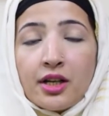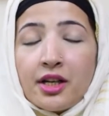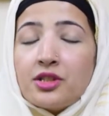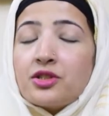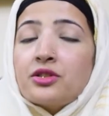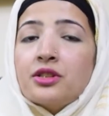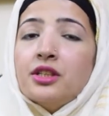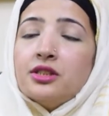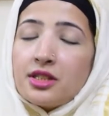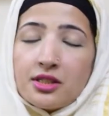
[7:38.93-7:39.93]

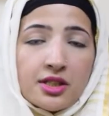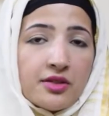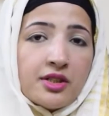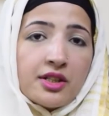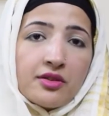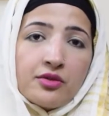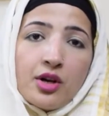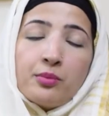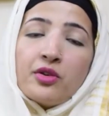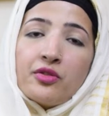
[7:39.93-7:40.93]
It doesn't even give you
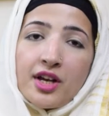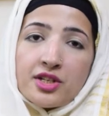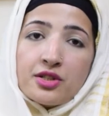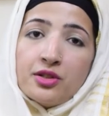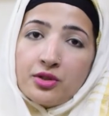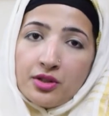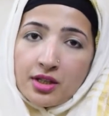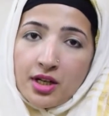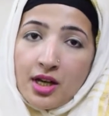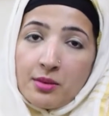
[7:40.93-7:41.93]
a professional look,